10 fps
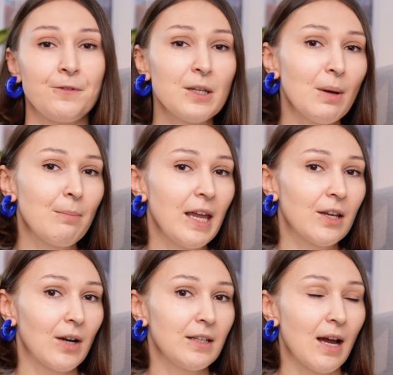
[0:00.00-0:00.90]
Figma
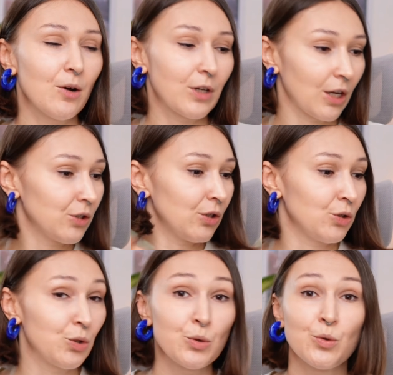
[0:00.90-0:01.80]
Make right now can
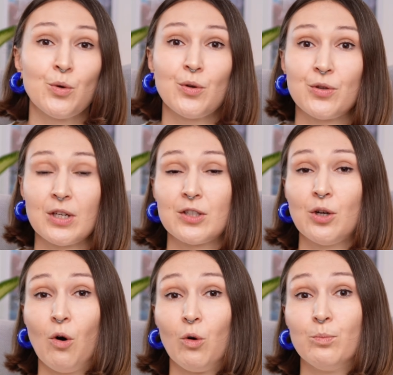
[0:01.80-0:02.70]
do this
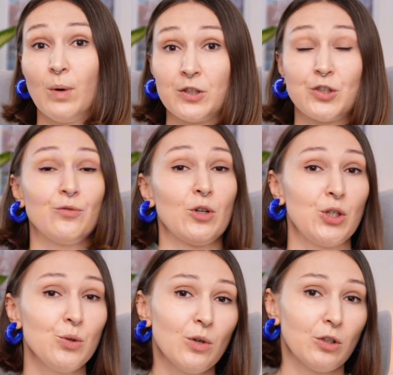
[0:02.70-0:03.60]
whole bunch for
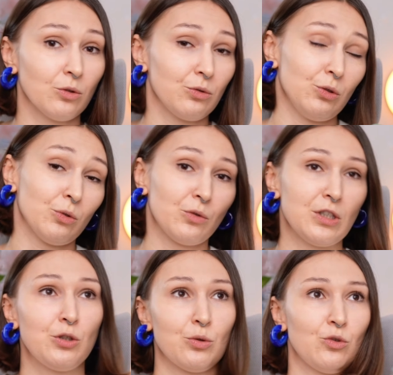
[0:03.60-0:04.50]
you, and you don't
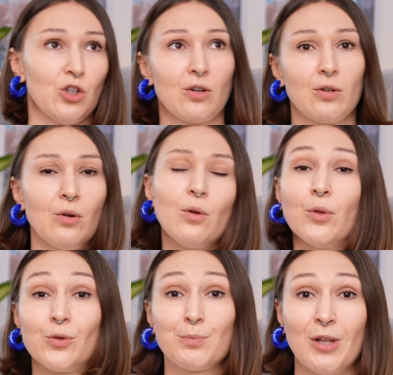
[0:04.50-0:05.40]
need to juggle all
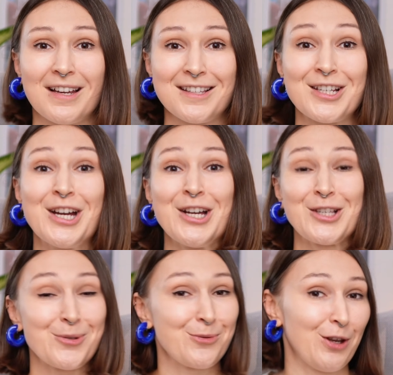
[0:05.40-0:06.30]
those plugins.
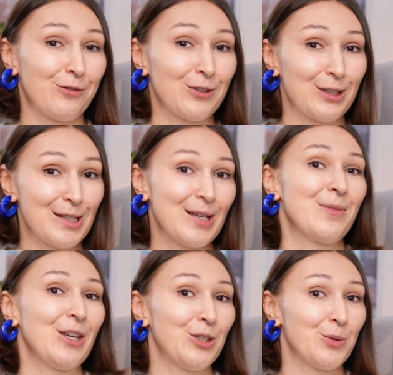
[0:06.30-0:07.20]
So definitely
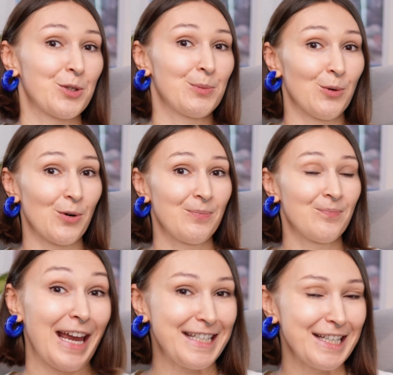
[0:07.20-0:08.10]
something to explore.
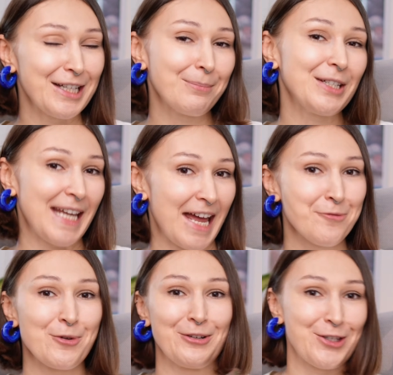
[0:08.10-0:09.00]
The idea number
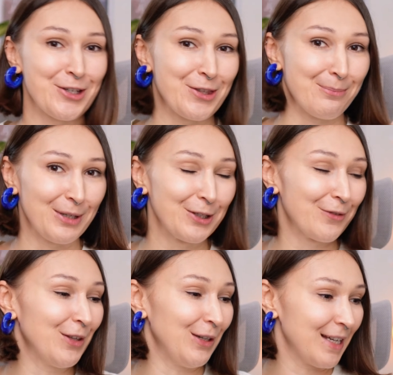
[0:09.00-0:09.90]
10, we're reaching the middle
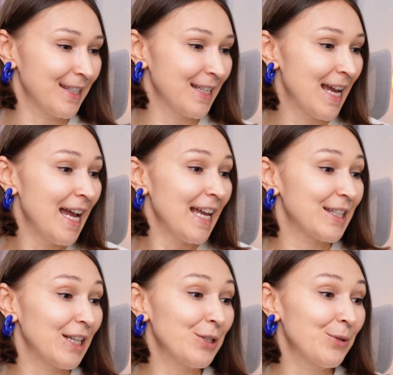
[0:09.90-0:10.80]
of the list,
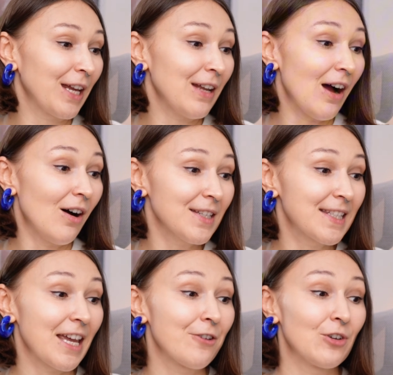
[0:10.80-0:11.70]
is that you can
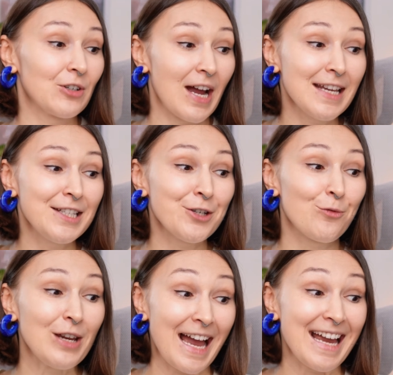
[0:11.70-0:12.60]
ask a variety
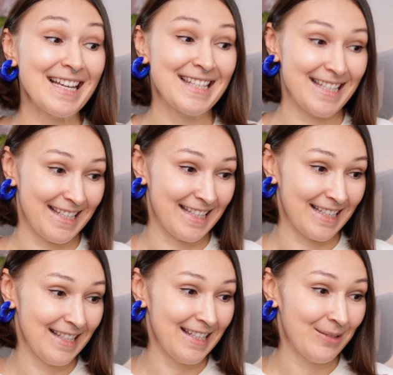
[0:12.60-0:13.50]
of AI
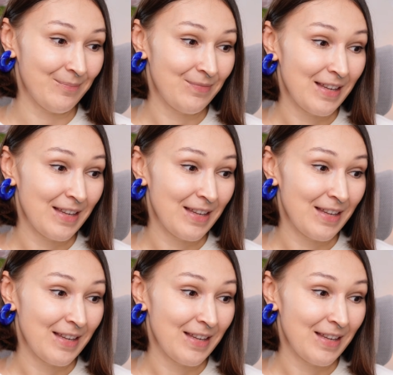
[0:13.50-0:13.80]
assistants